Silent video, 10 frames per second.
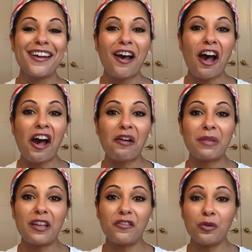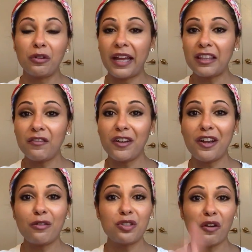If you like the
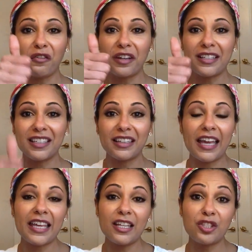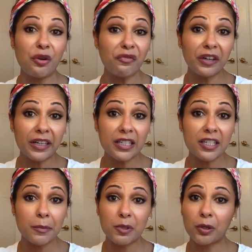video, don't forget to like it. Don't forget to
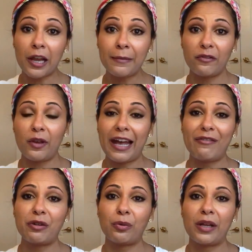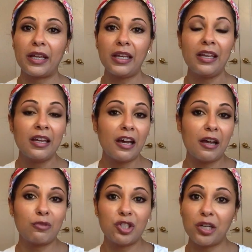subscribe if you haven't already.
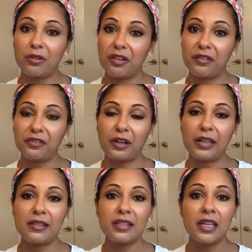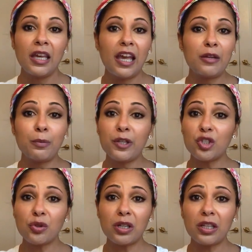Share with your friends. And be
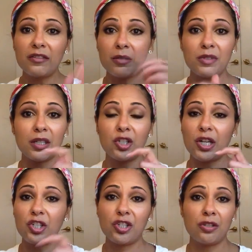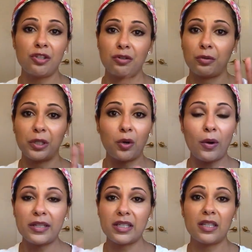sure to leave some suggestions,
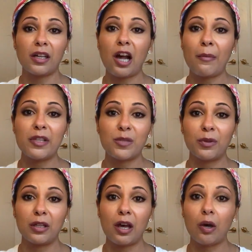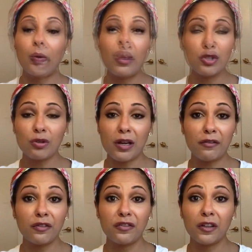requests in the comments below. I will try to
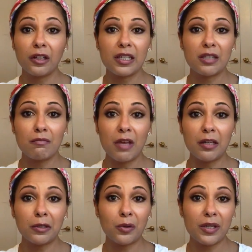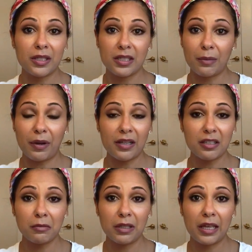fulfill as many requests as I
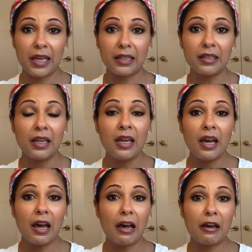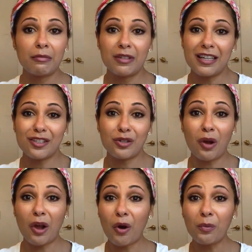possibly can. Yeah, so
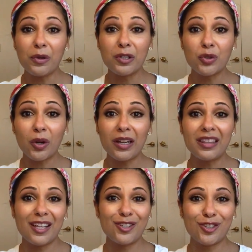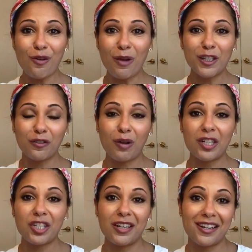I hope you enjoyed. Thanks so much for
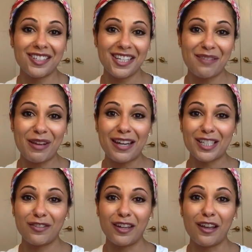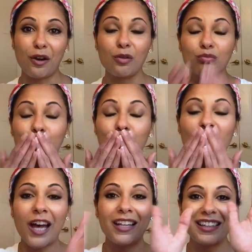watching, and I'll see you in my next video.
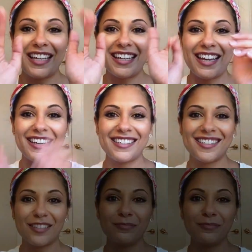Mwah! Later, Gators.